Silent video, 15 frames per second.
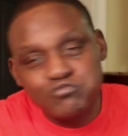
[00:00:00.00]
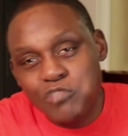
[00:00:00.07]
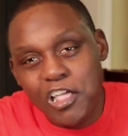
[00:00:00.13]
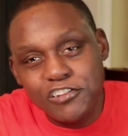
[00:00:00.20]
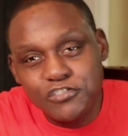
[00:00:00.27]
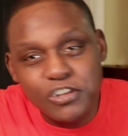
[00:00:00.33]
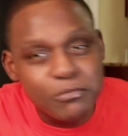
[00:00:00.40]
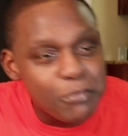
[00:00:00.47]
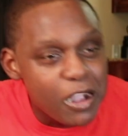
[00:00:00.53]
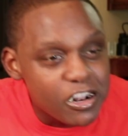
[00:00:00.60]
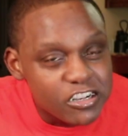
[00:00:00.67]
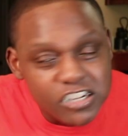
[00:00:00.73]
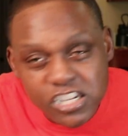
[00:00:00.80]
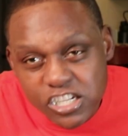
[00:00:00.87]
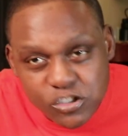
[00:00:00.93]
I drank my
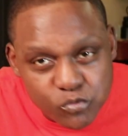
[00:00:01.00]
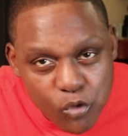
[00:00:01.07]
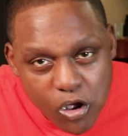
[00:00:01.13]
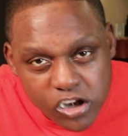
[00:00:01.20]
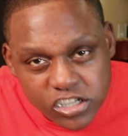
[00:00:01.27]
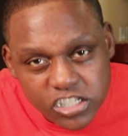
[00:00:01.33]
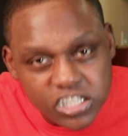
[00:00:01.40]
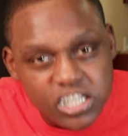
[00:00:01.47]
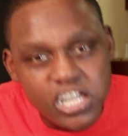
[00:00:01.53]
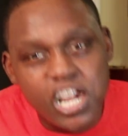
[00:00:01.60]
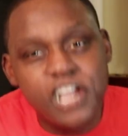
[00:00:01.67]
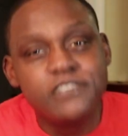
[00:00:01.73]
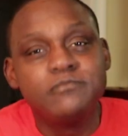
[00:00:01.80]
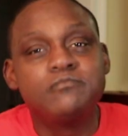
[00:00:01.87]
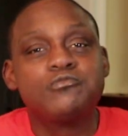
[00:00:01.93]
cleanse water
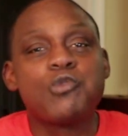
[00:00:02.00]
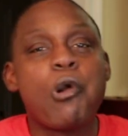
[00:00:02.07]
today.